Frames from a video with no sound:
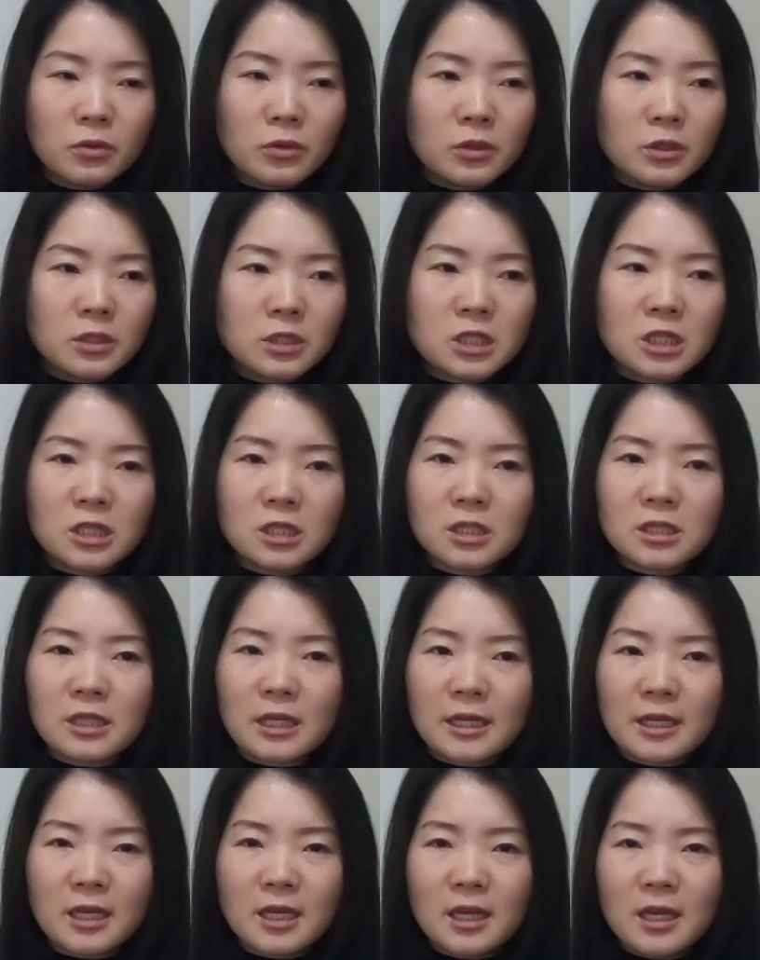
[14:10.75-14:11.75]
or just
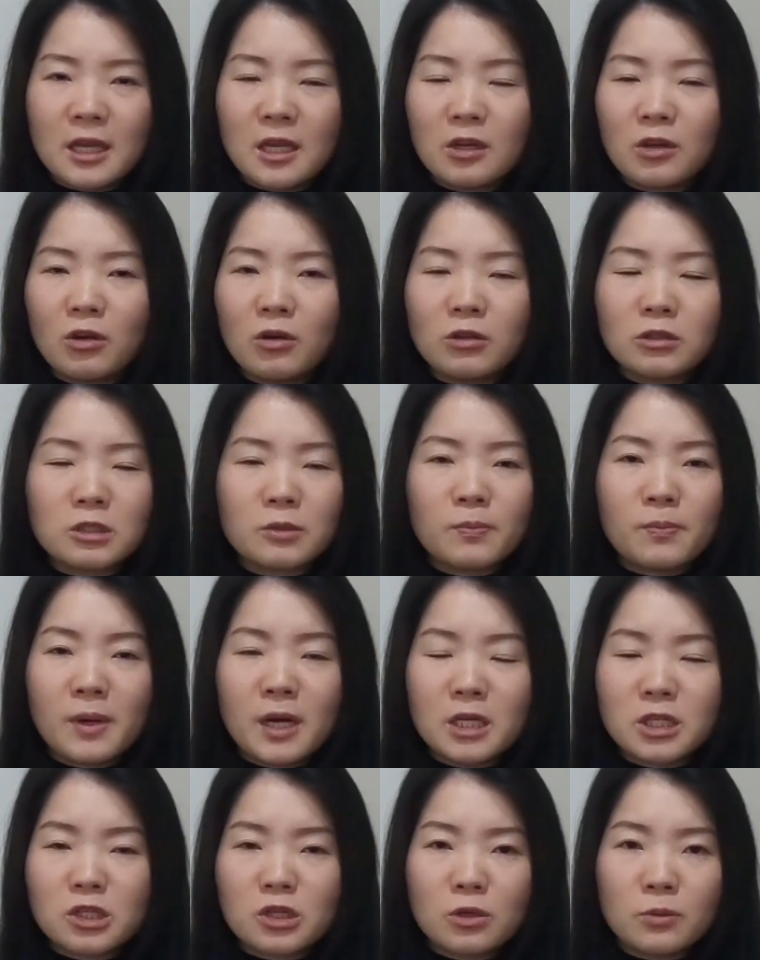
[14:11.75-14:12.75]
not
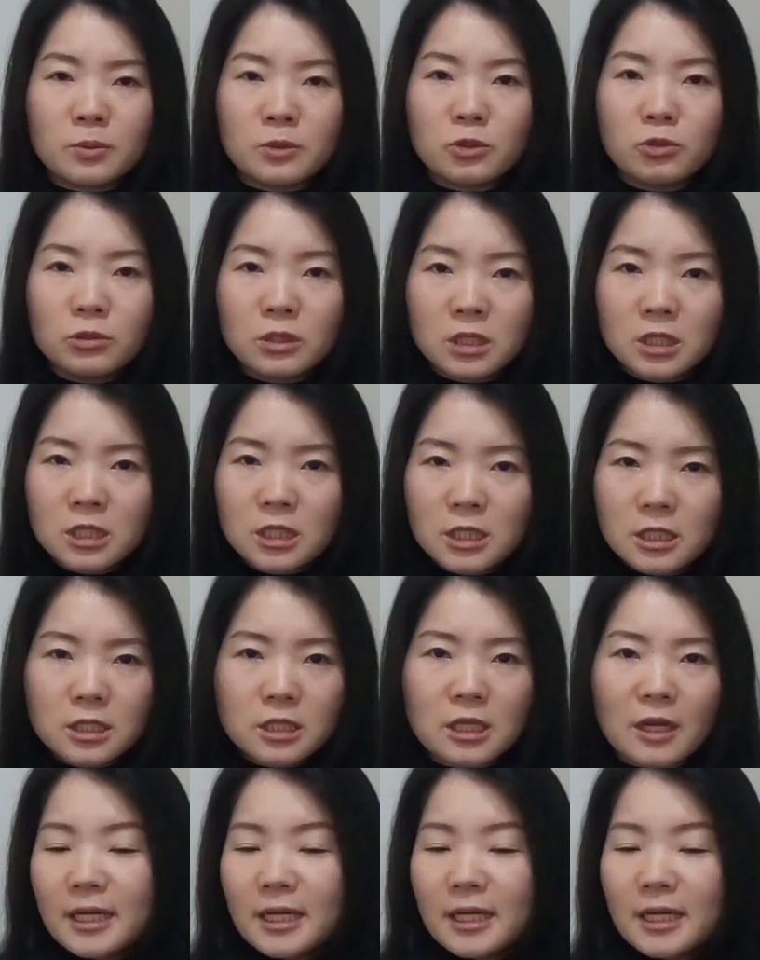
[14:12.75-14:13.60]
much opportunities.